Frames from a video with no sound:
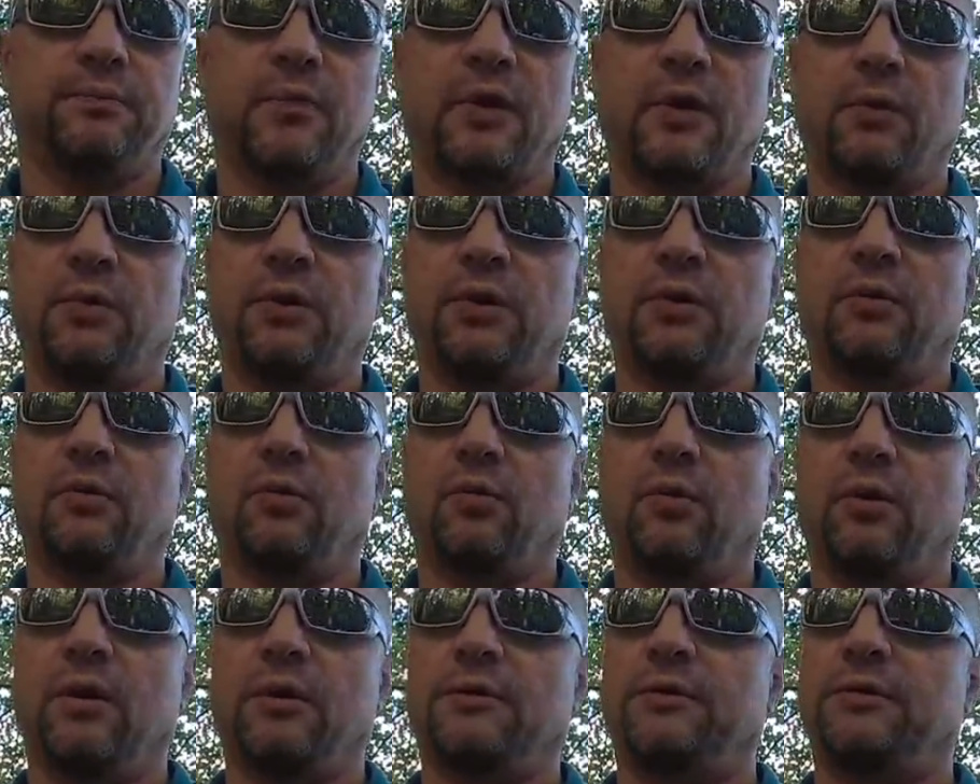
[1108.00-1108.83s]
we don't
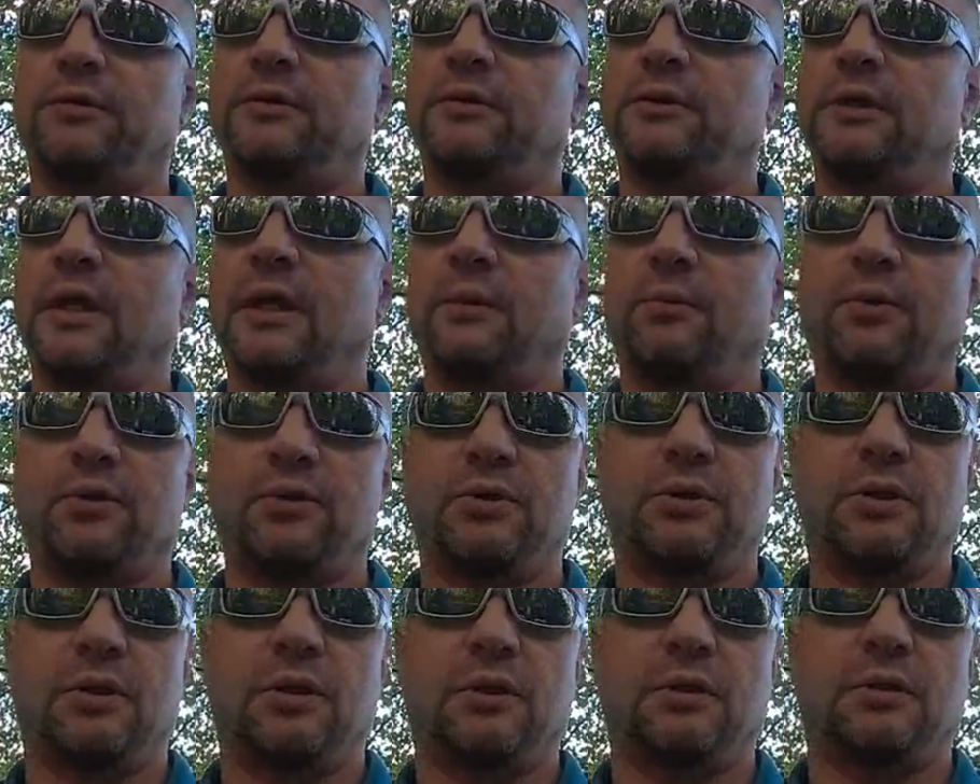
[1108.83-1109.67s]
want the damage
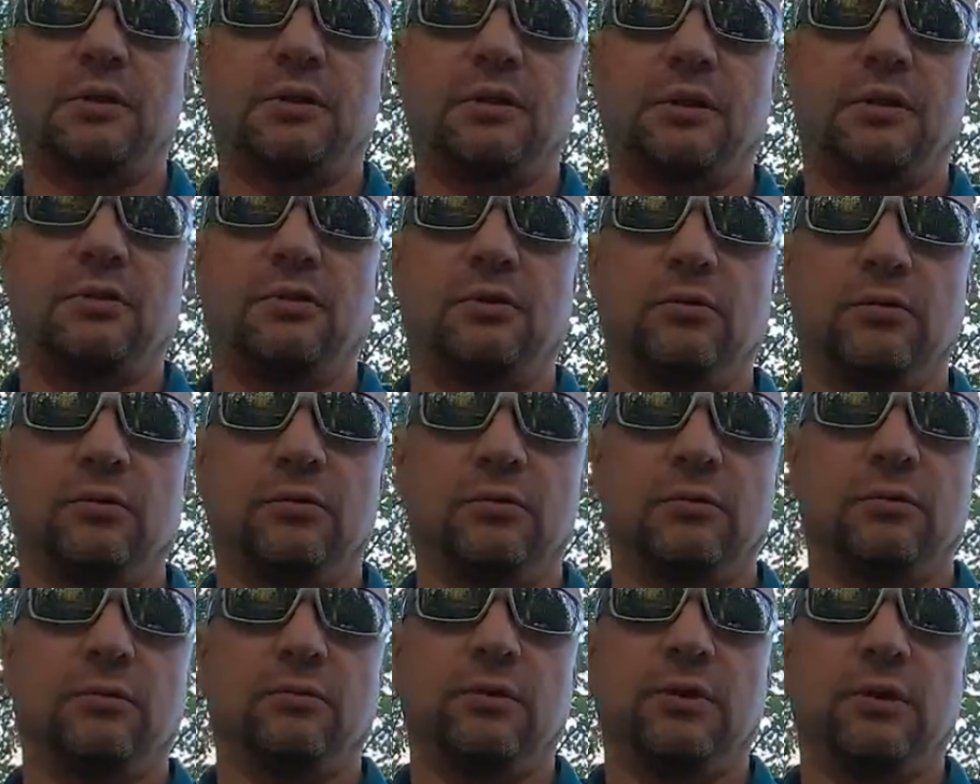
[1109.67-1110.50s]
to continue.
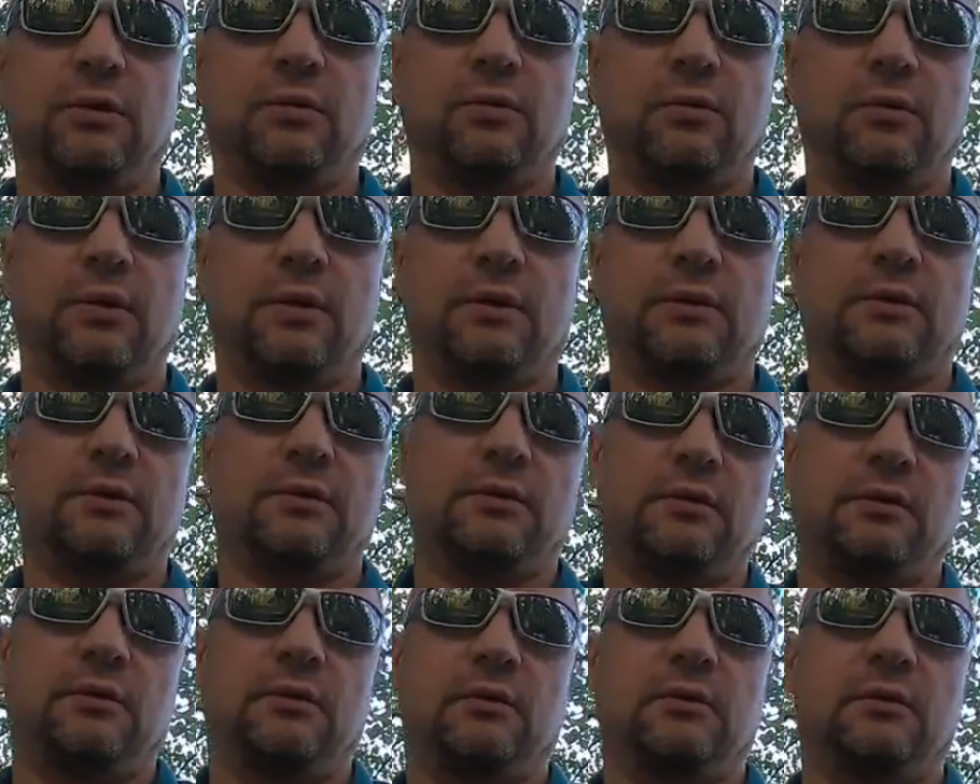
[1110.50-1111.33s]
We don't want
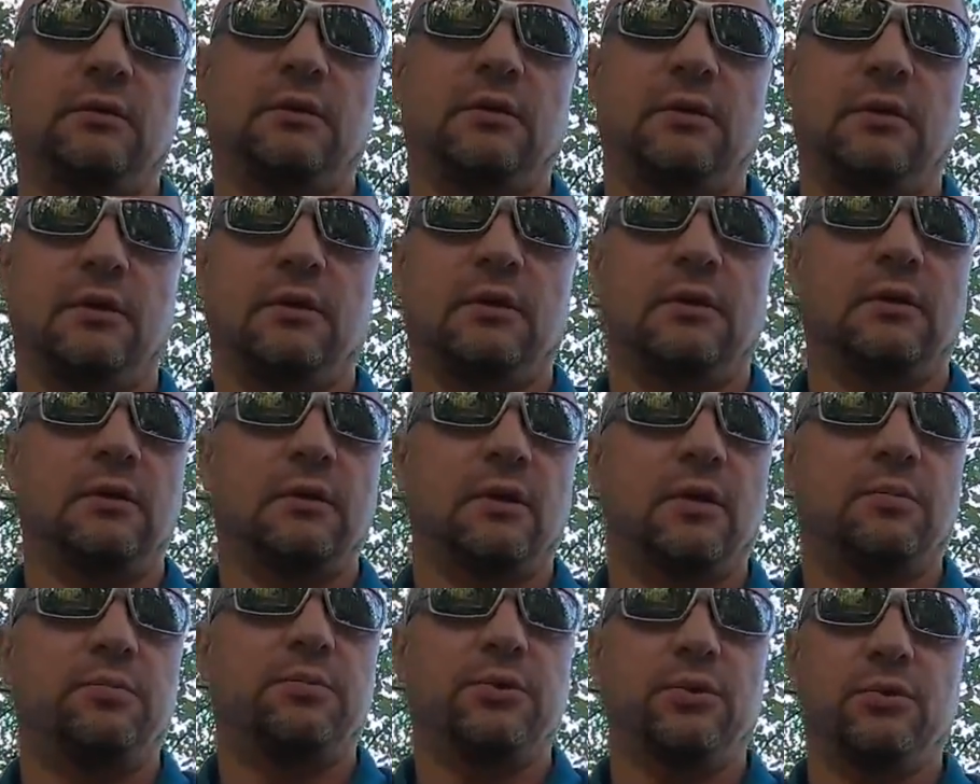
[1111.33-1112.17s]
the
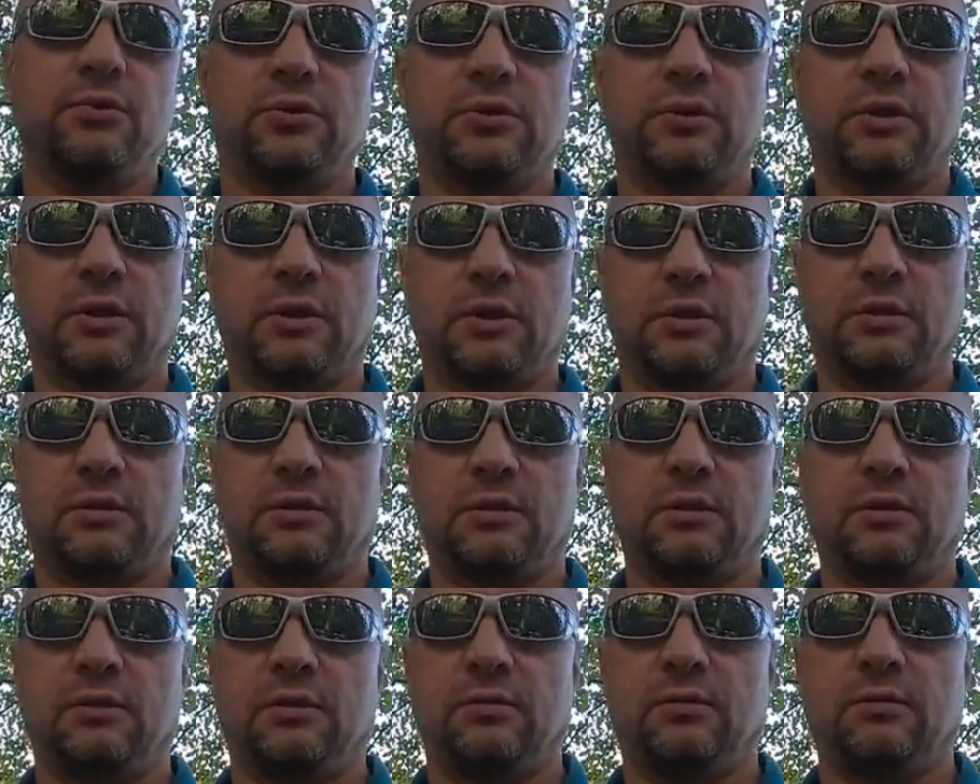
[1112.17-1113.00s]
abuse to
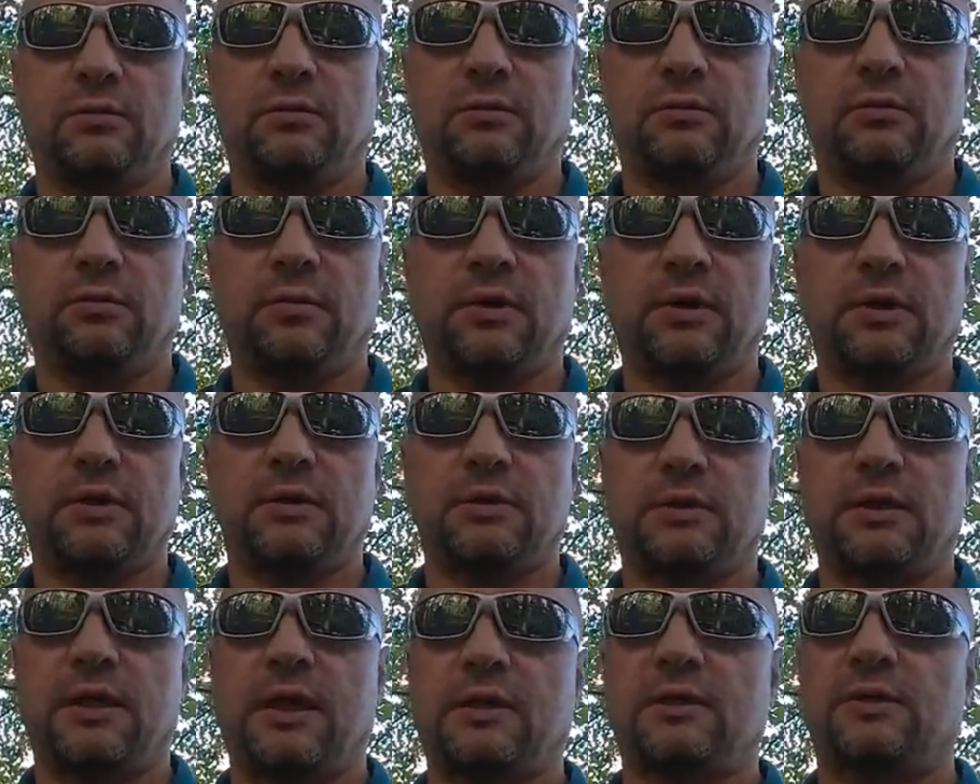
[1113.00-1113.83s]
continue,
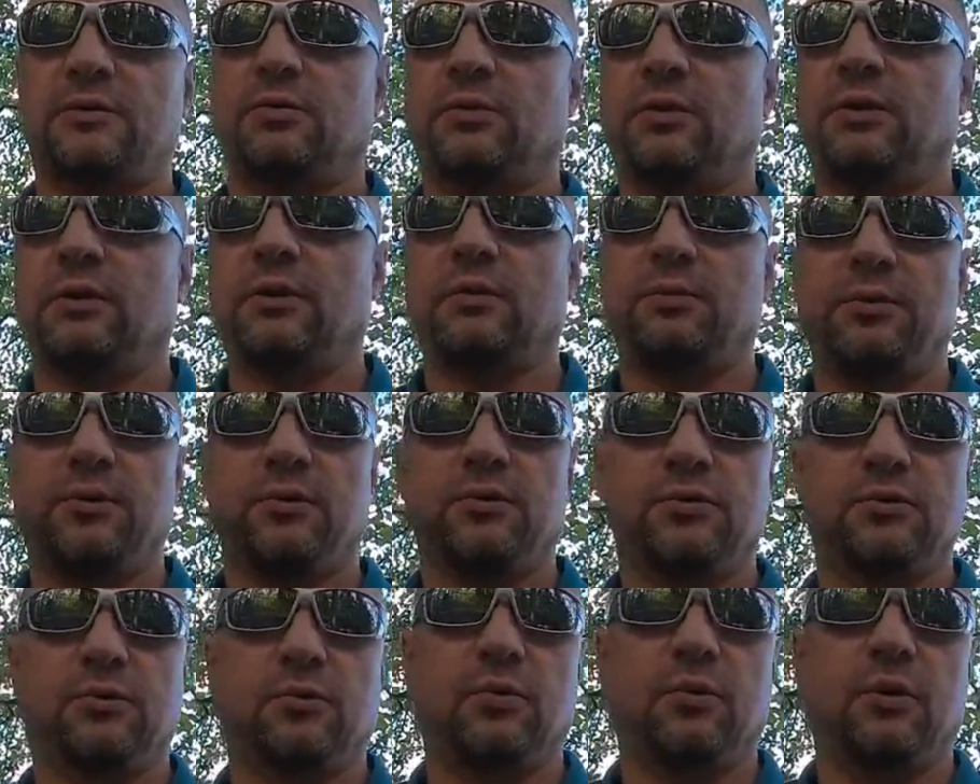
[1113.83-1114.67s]
because that's what an
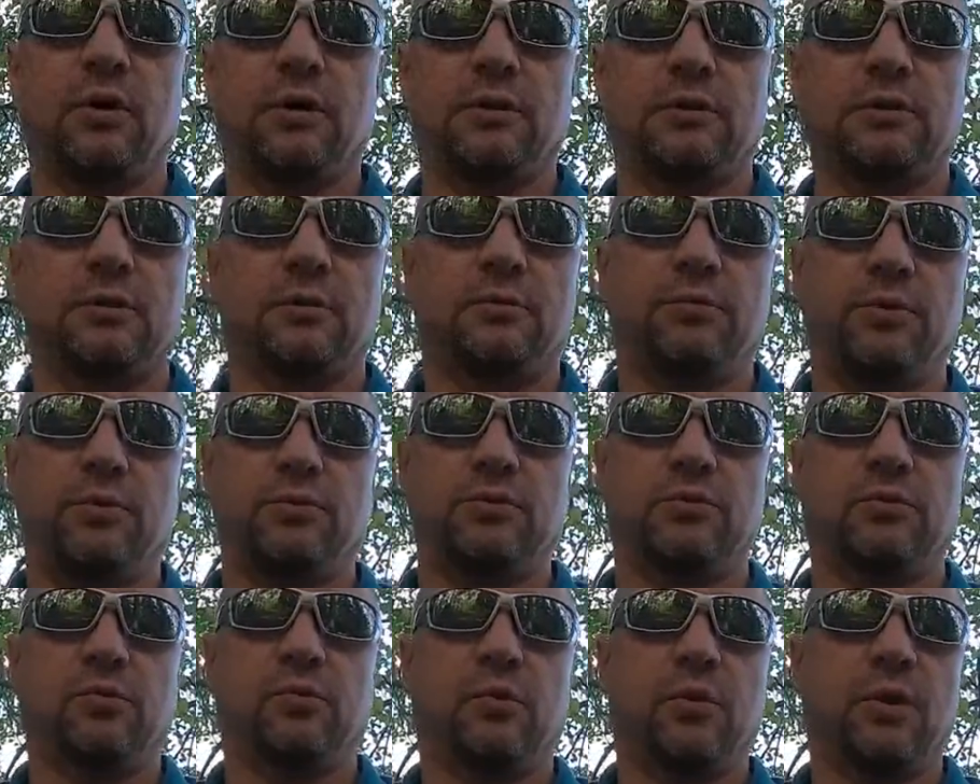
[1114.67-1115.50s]
abuser wants. The
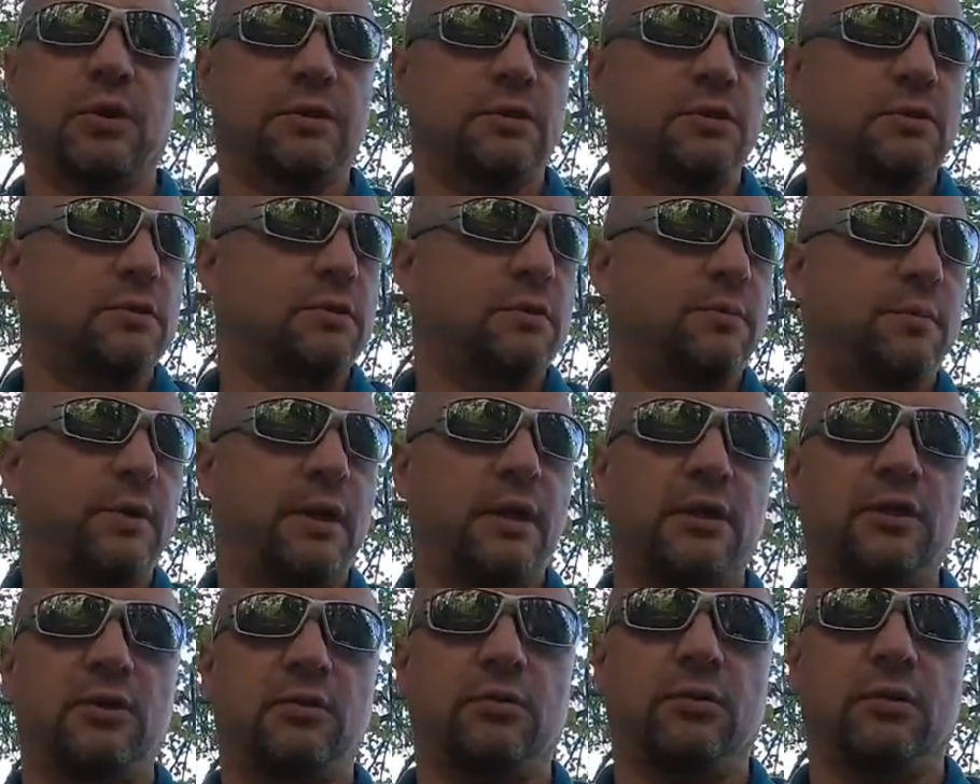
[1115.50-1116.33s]
abuser wants to
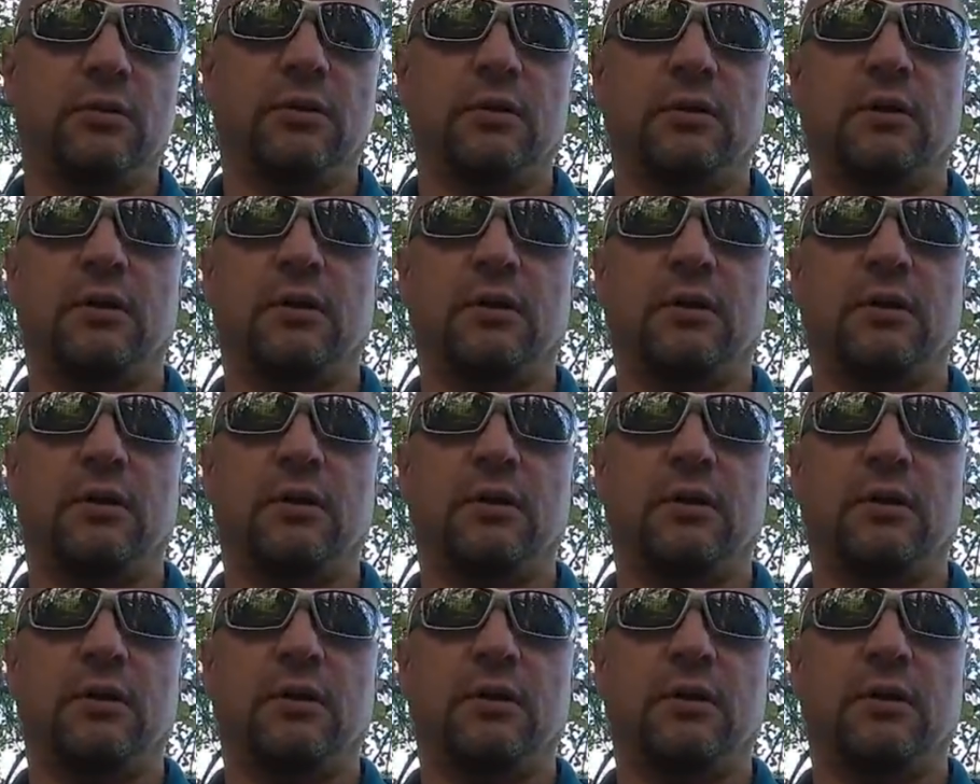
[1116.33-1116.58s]
make a